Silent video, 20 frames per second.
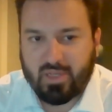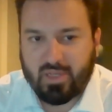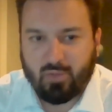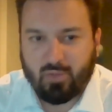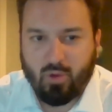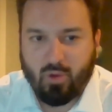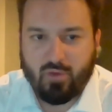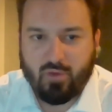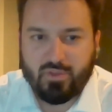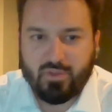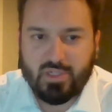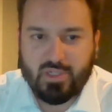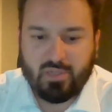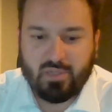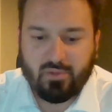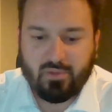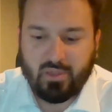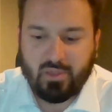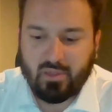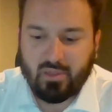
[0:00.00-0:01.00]
Delaware
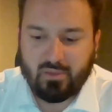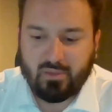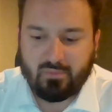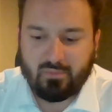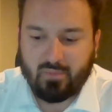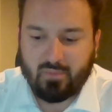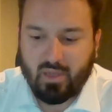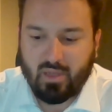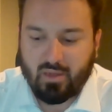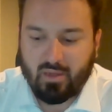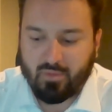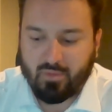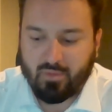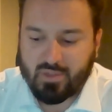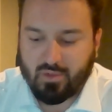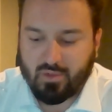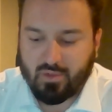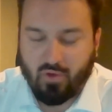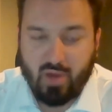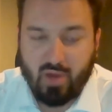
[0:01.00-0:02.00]
facility. And it
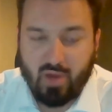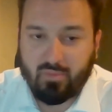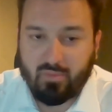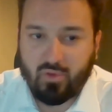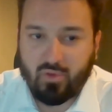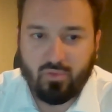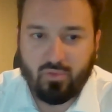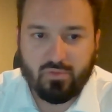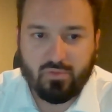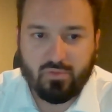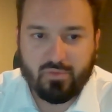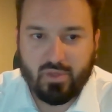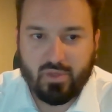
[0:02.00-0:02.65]
was a great move.